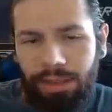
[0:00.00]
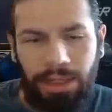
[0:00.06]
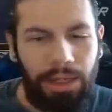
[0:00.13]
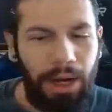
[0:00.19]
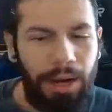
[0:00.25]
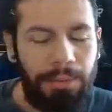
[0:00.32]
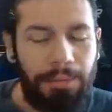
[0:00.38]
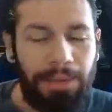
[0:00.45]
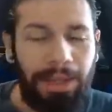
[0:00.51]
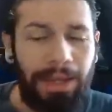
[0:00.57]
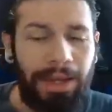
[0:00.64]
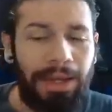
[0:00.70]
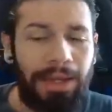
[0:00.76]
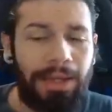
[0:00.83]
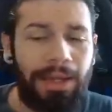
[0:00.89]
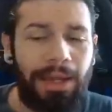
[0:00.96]
And I'm
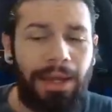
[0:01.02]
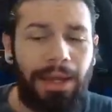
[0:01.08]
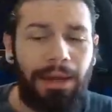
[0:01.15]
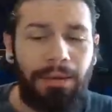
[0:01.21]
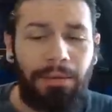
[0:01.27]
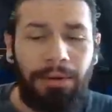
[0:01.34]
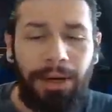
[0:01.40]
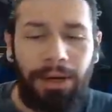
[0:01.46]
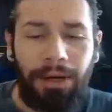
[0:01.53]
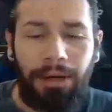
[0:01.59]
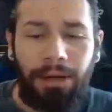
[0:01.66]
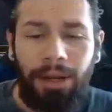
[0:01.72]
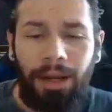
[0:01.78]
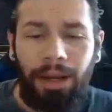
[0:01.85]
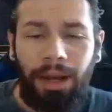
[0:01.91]
like, well,